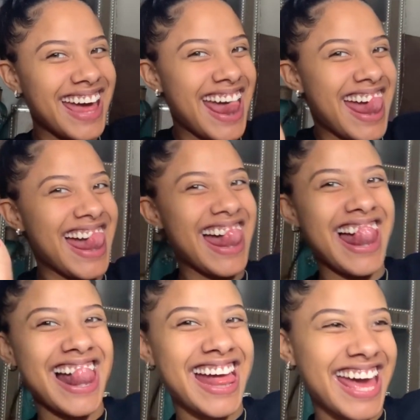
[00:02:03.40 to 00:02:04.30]

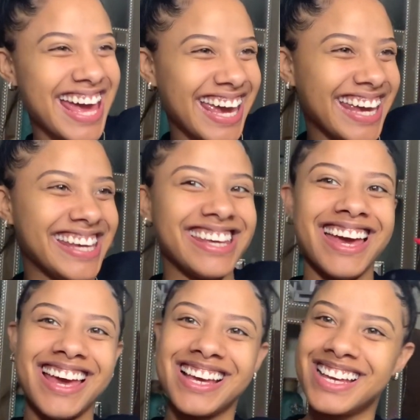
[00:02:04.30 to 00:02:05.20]
hey,
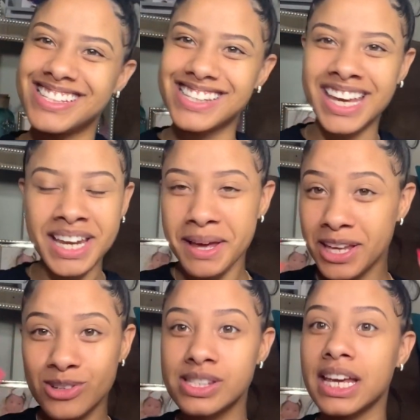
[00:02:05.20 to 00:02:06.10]
yes. And then
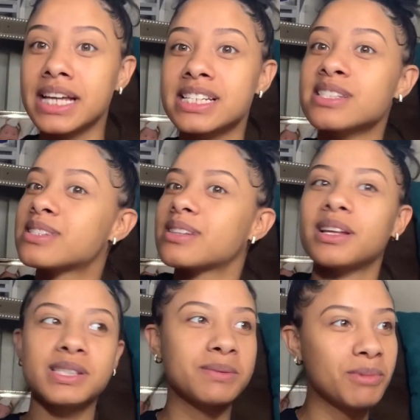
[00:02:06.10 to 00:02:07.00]
you see it just
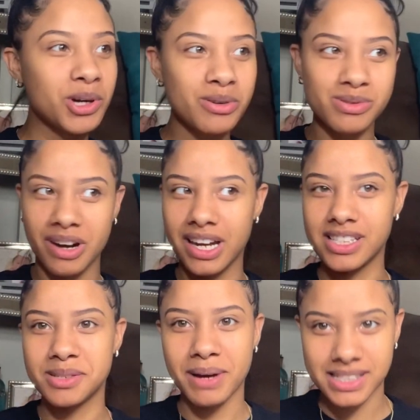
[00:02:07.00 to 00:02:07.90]
smooths right
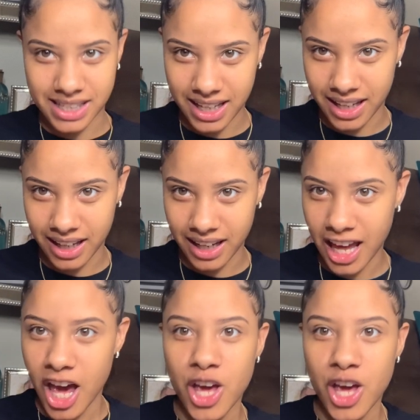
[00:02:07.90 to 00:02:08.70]
into my skin.